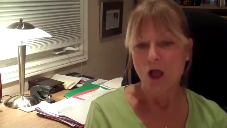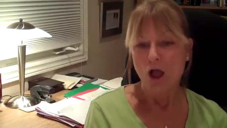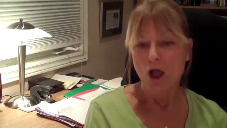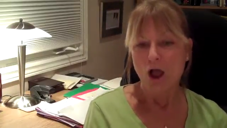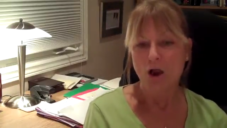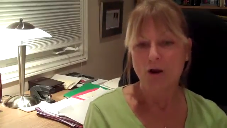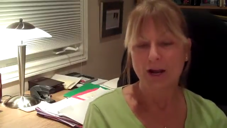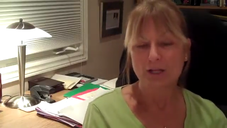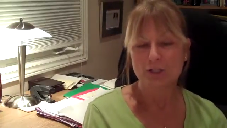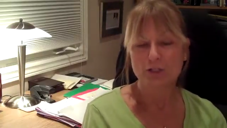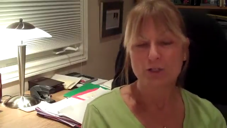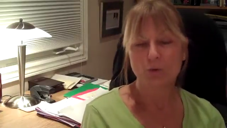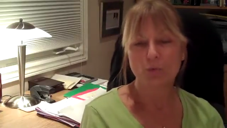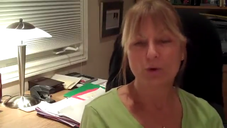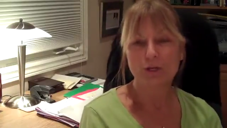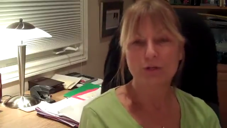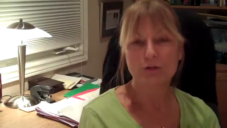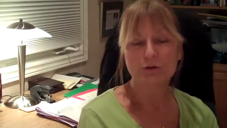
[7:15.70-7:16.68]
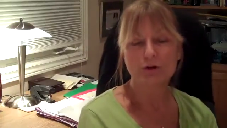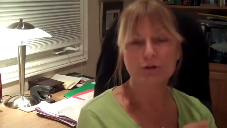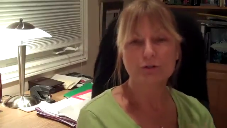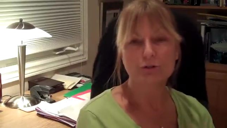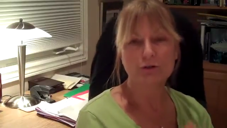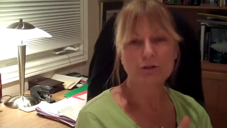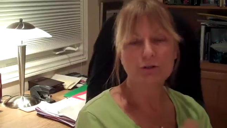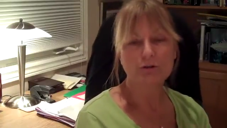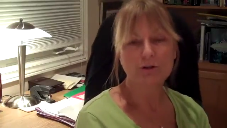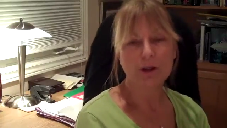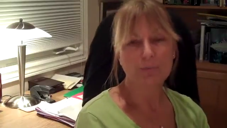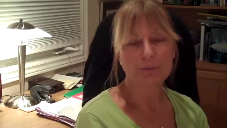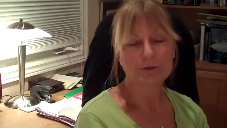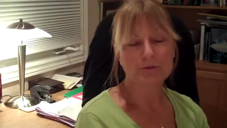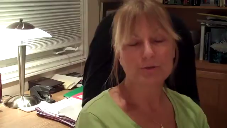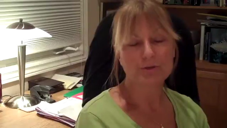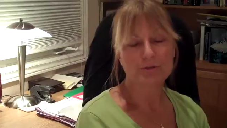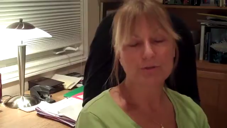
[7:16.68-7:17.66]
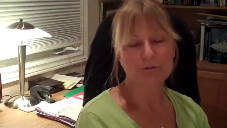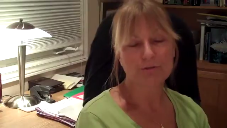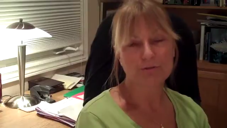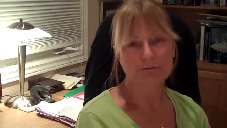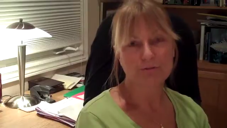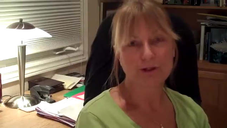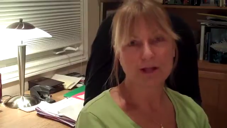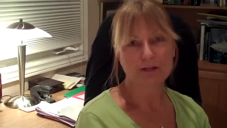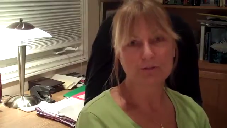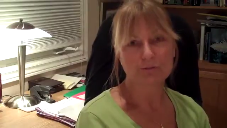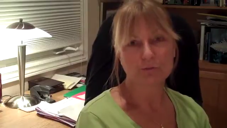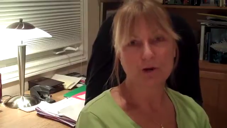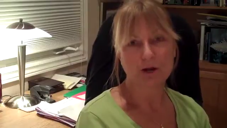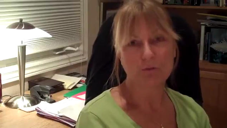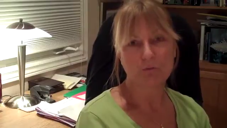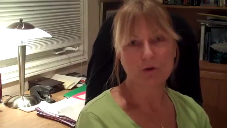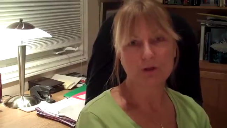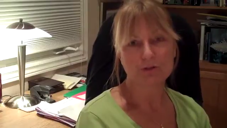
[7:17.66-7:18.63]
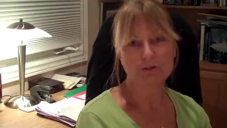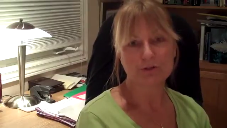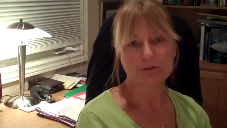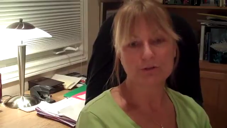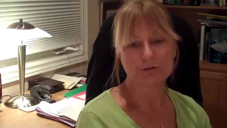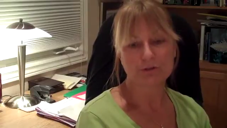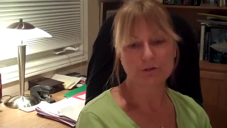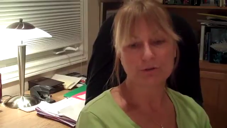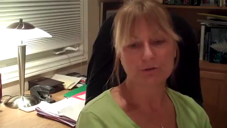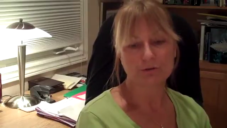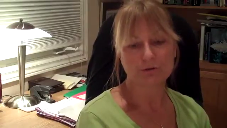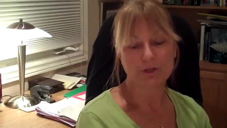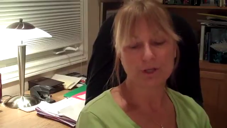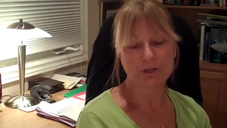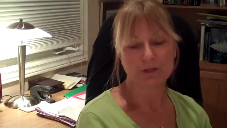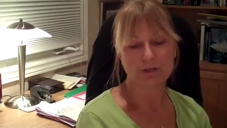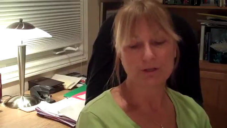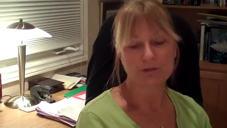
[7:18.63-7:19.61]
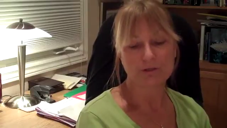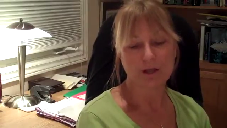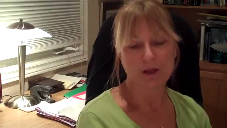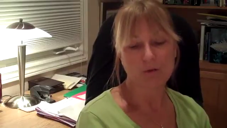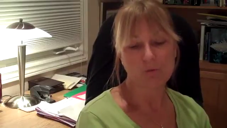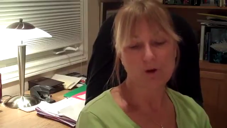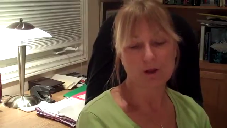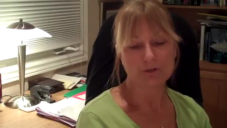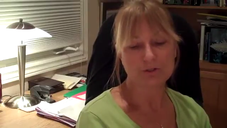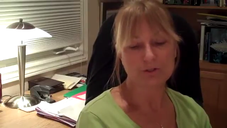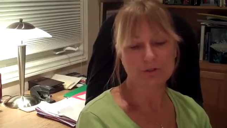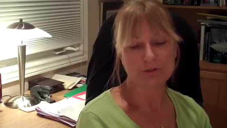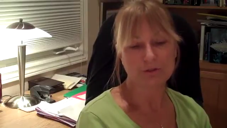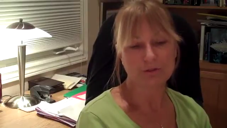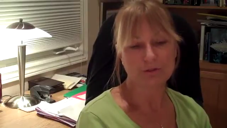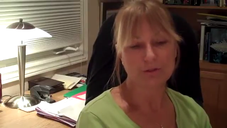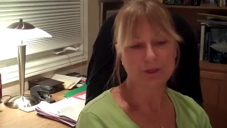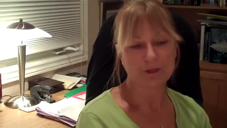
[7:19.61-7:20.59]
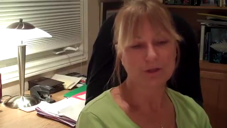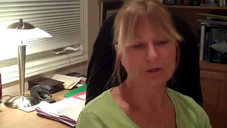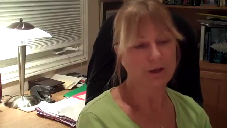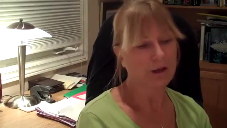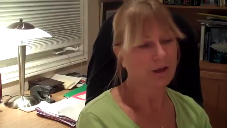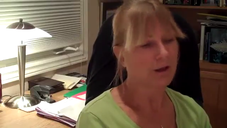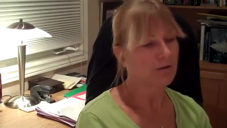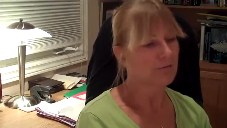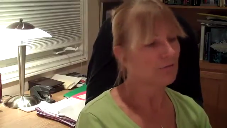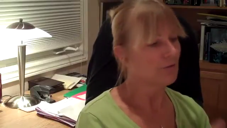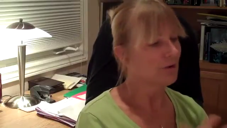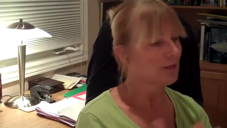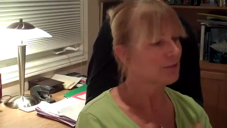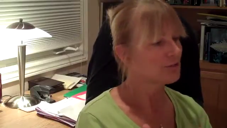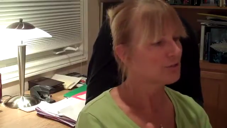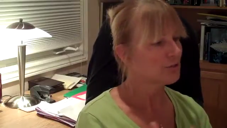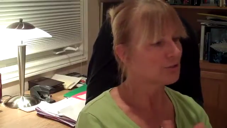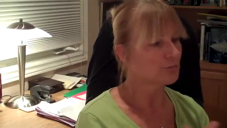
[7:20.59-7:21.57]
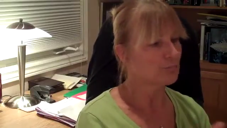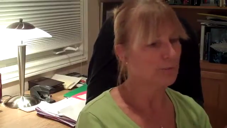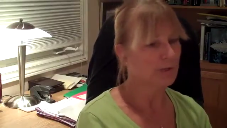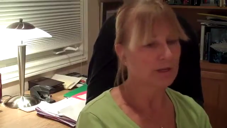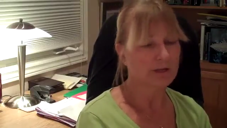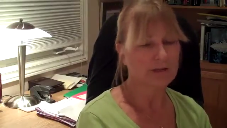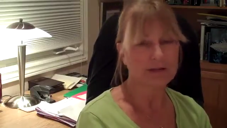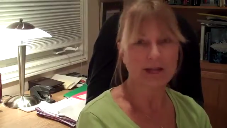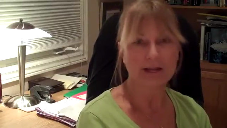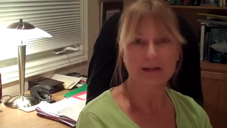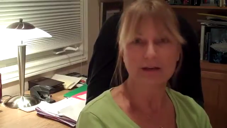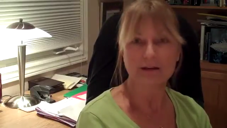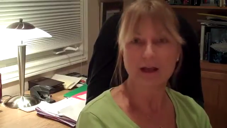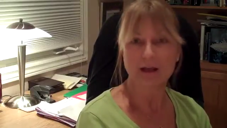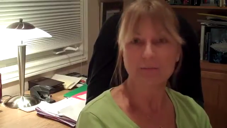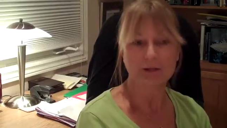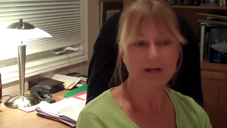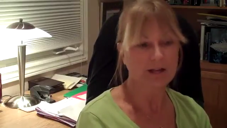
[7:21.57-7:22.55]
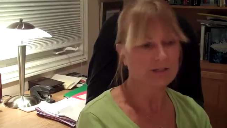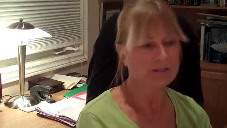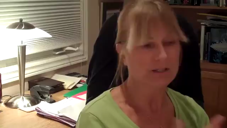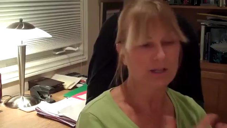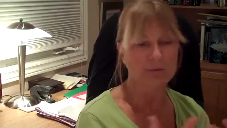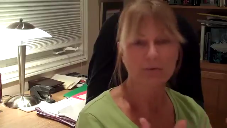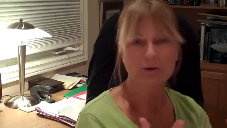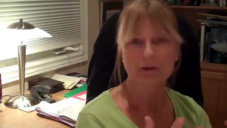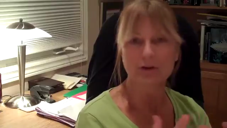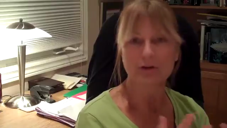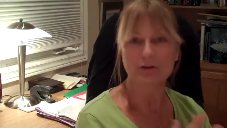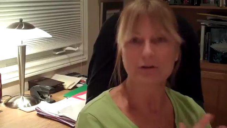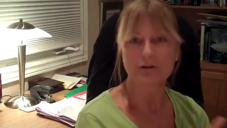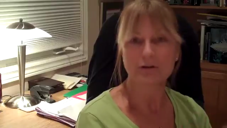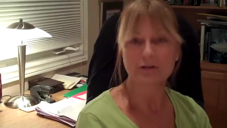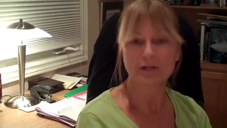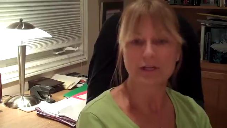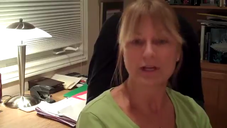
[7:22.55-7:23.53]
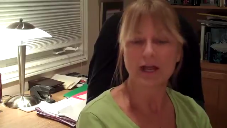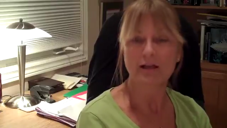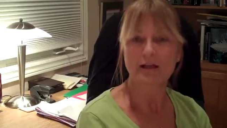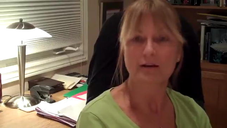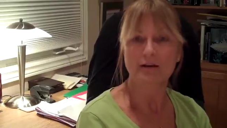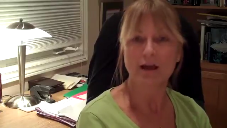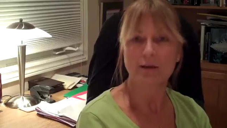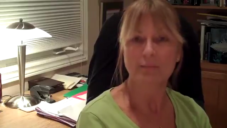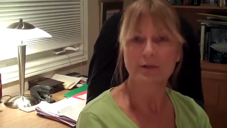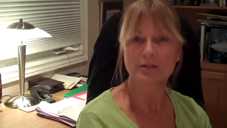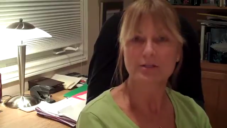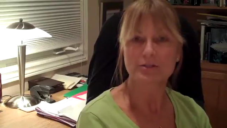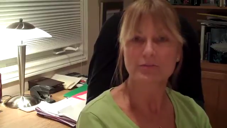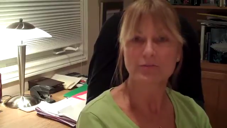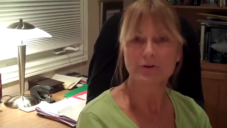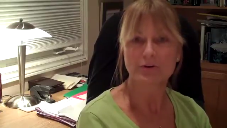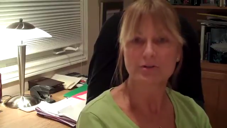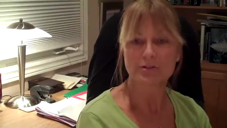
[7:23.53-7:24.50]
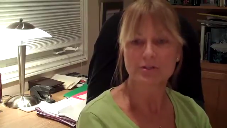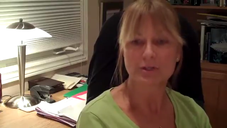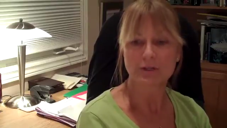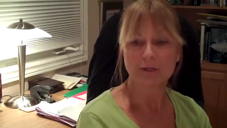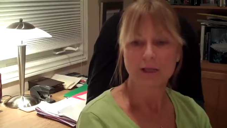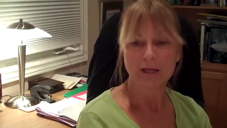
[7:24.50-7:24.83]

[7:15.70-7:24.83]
Alright, so when you're doing your opportunities and threats, what I want you to do is I want you to think of, let's just pick an economic. Let's say we're going to look at economics first.